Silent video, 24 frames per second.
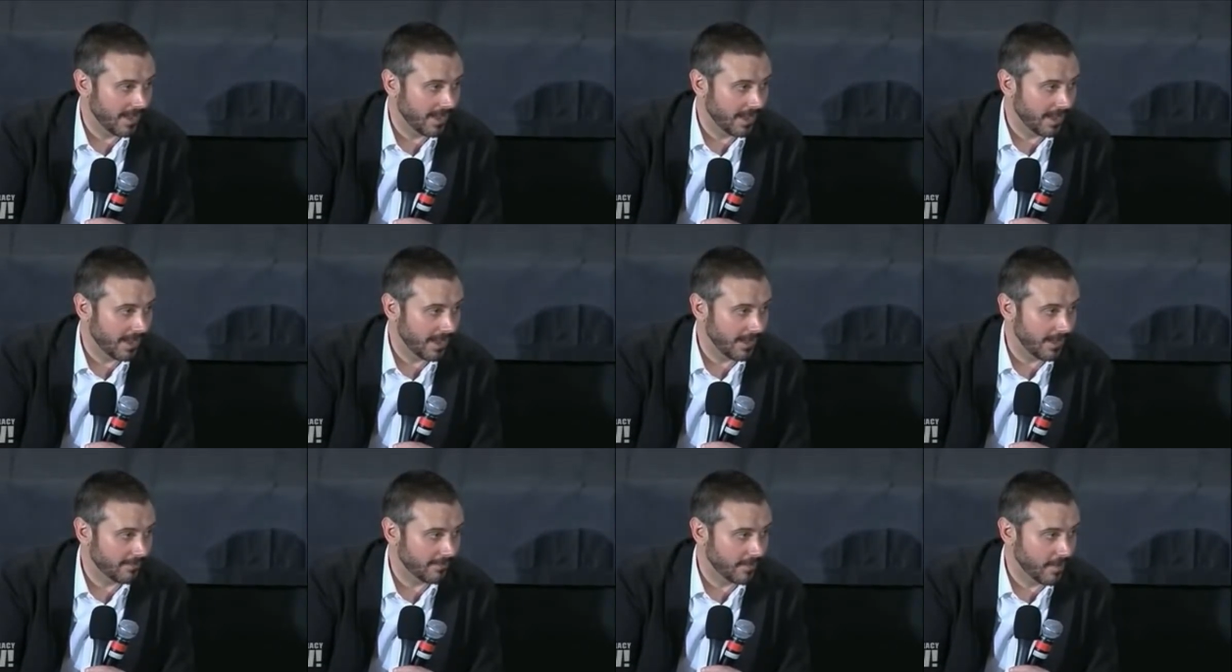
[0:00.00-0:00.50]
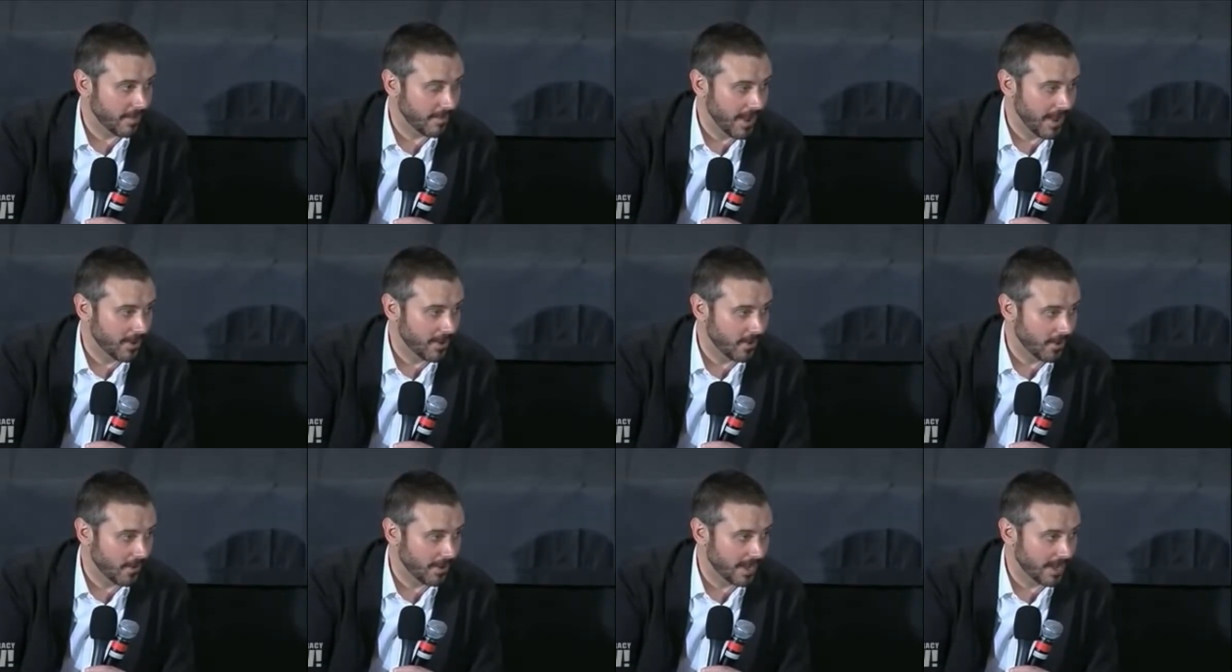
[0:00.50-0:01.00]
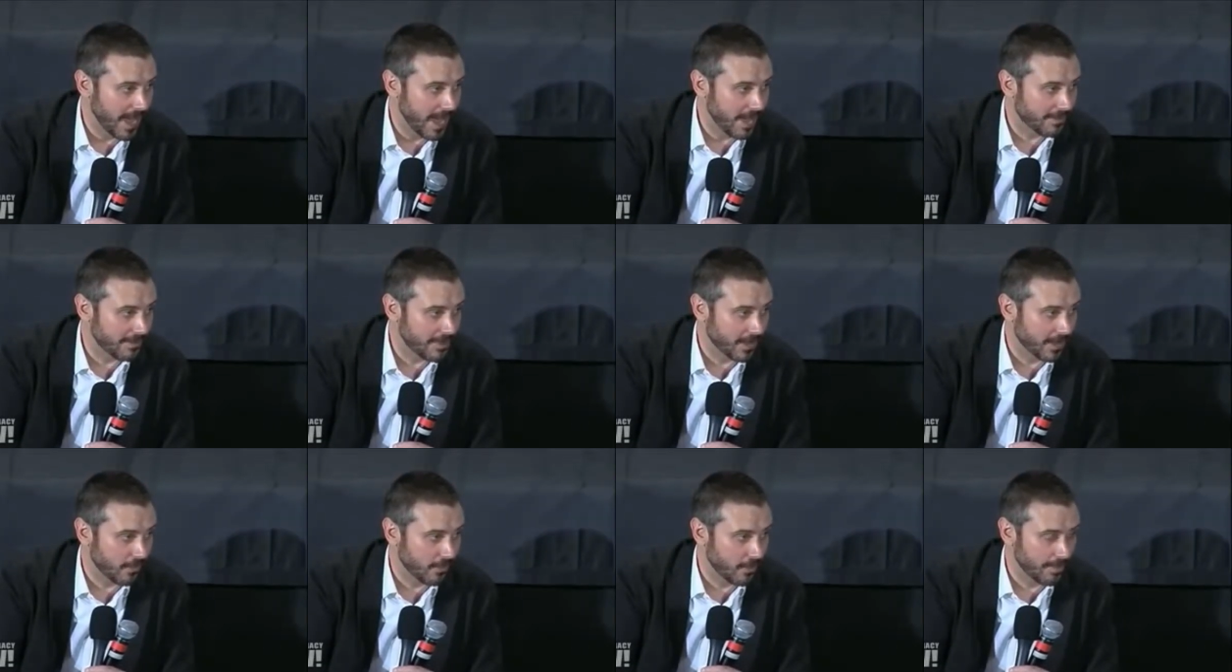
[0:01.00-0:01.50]
uh, from a minority
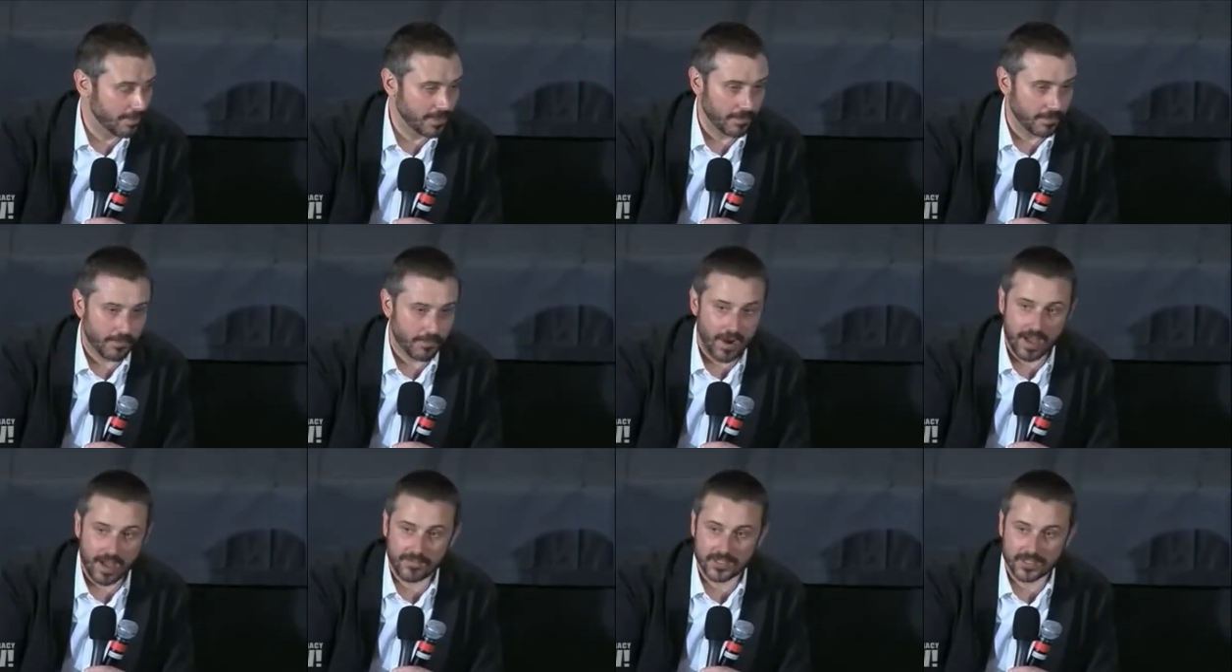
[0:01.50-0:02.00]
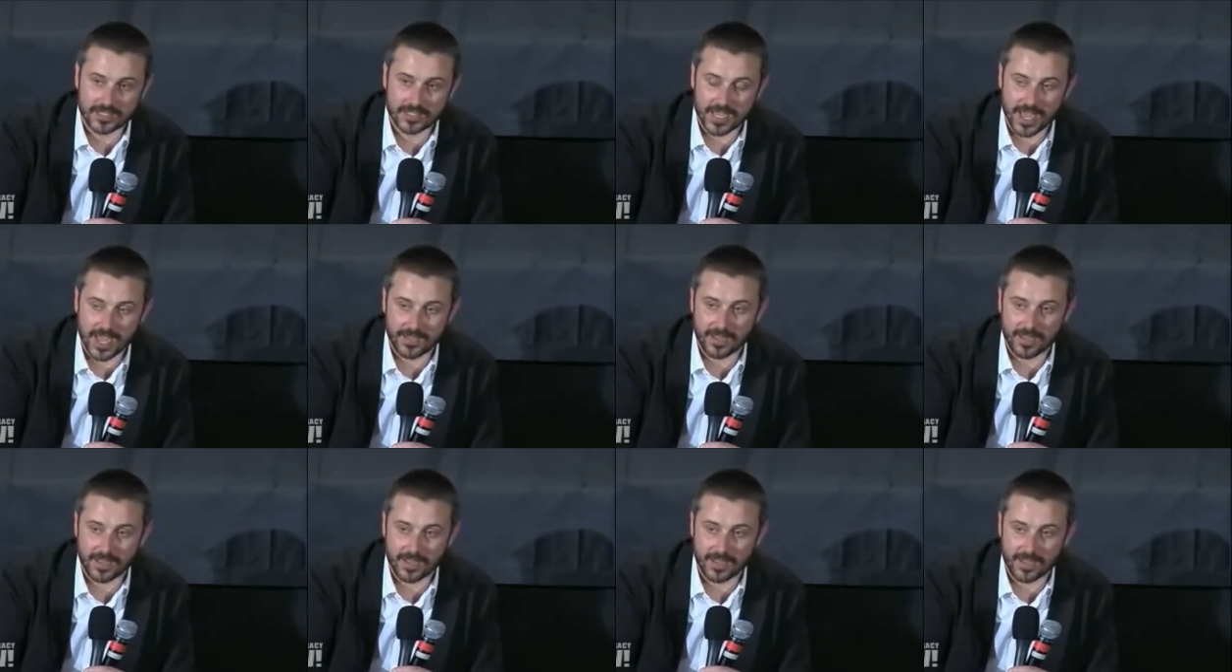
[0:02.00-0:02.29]
ethnic group in the province.